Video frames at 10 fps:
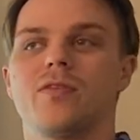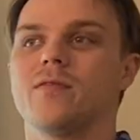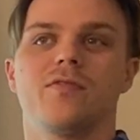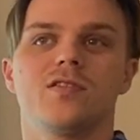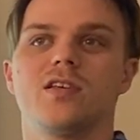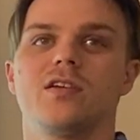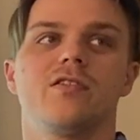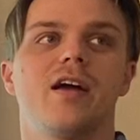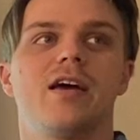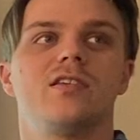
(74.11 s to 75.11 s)
first thing in your
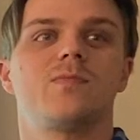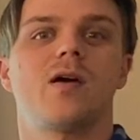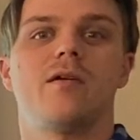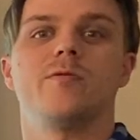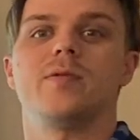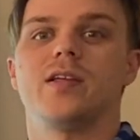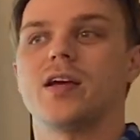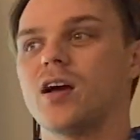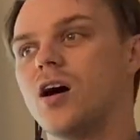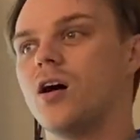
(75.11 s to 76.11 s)
head is probably
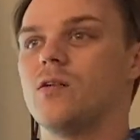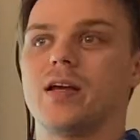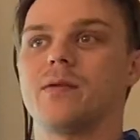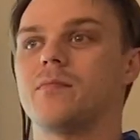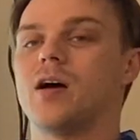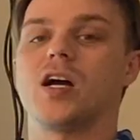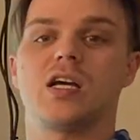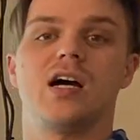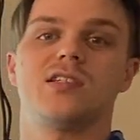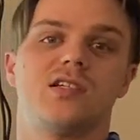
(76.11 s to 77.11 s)
like, oh, like a
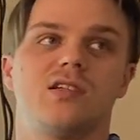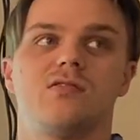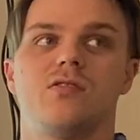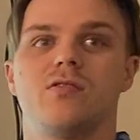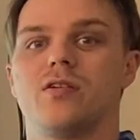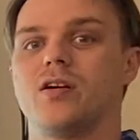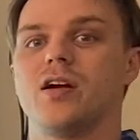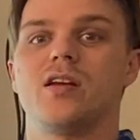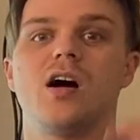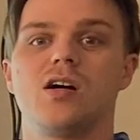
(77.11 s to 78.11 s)
cousin or
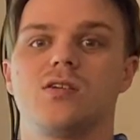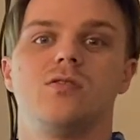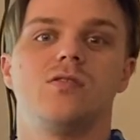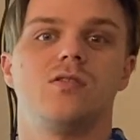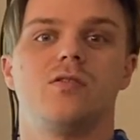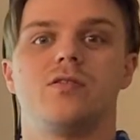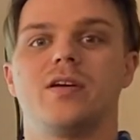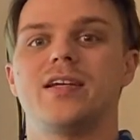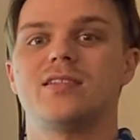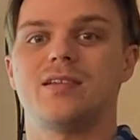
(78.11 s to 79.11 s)
an uncle or
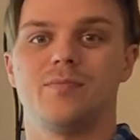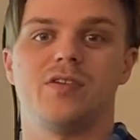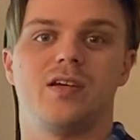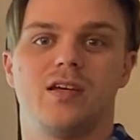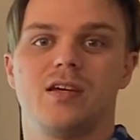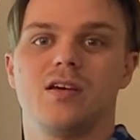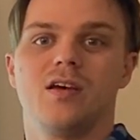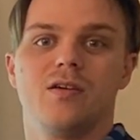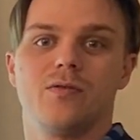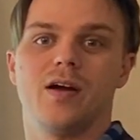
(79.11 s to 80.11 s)
a sibling,
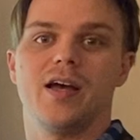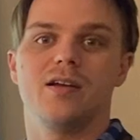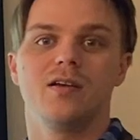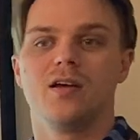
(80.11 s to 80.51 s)
right?